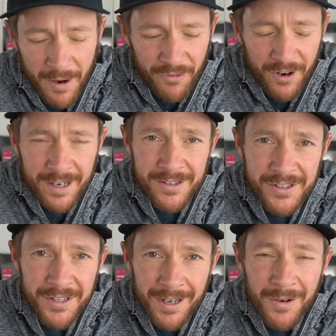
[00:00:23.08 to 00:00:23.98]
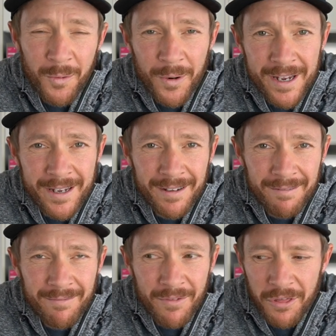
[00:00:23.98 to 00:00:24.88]
friends, week
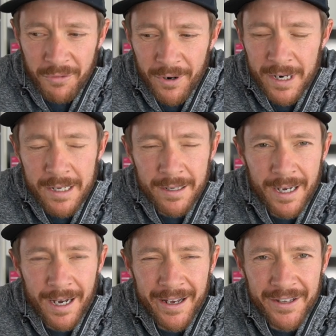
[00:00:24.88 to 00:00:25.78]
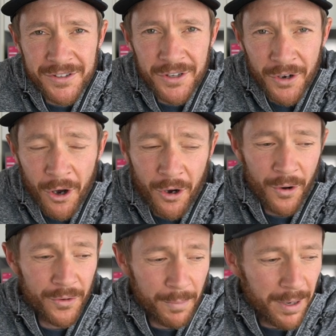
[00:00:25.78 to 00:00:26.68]
three has not
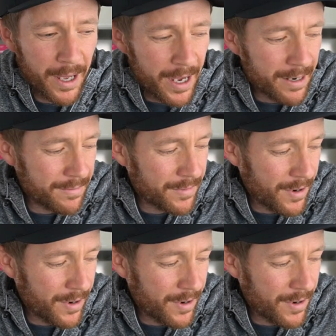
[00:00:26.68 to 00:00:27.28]
gone to plan.